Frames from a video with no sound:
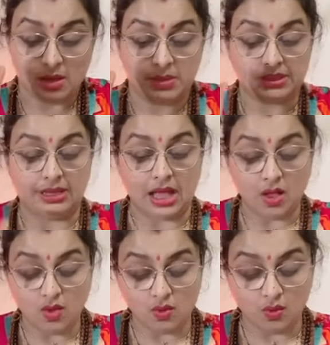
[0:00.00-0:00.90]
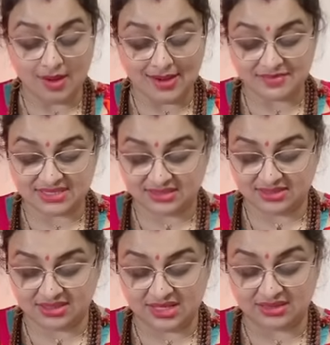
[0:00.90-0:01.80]
but now what i'm
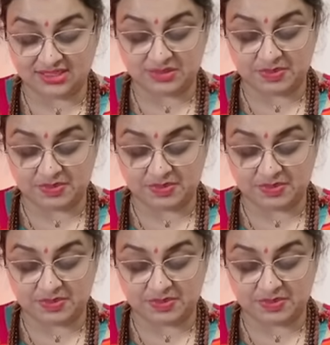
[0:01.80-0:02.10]
sensing here this